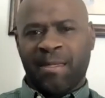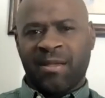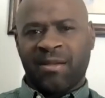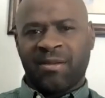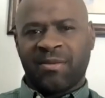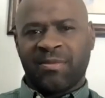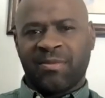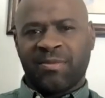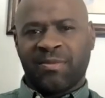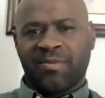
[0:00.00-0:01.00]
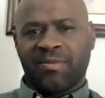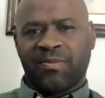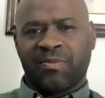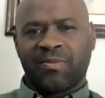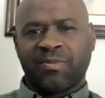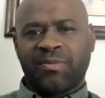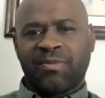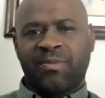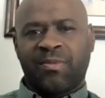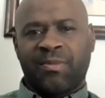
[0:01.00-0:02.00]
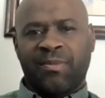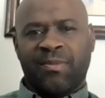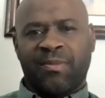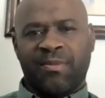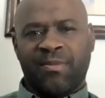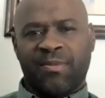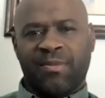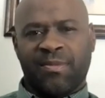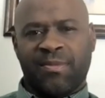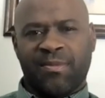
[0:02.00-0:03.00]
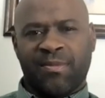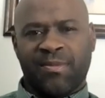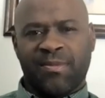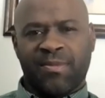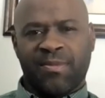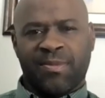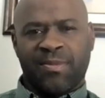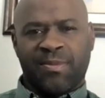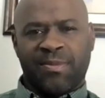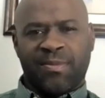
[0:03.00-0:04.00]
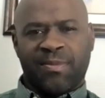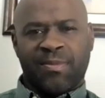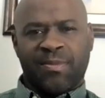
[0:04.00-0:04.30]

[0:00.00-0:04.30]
Nothing is said.